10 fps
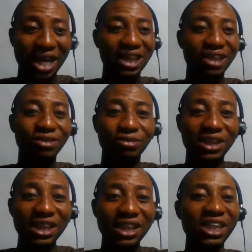at the end of the
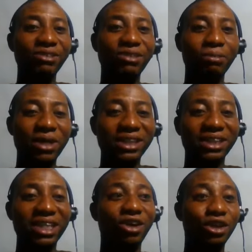day, if the
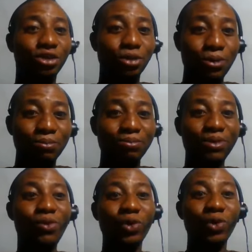person now reach
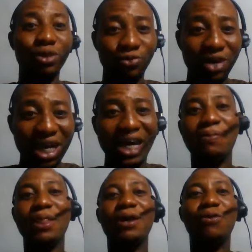home with your flyer,
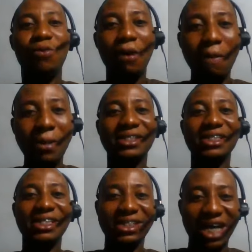one
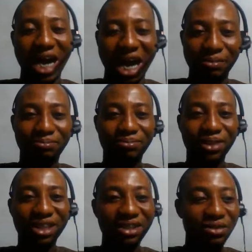person in their
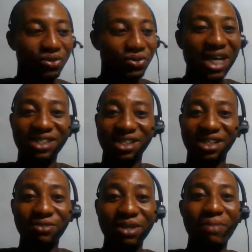where he's
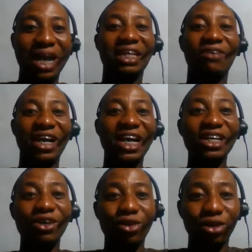living might have
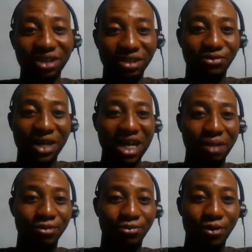already got the
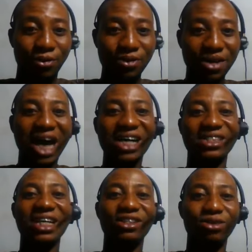flyer before and
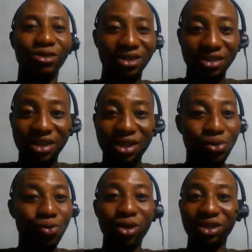started talking
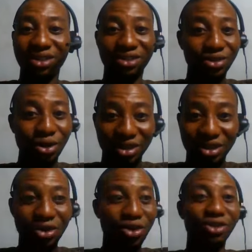what is not
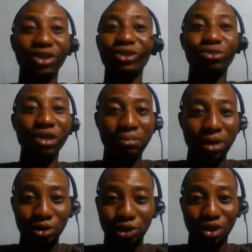or doesn't know
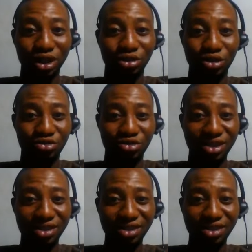about your industry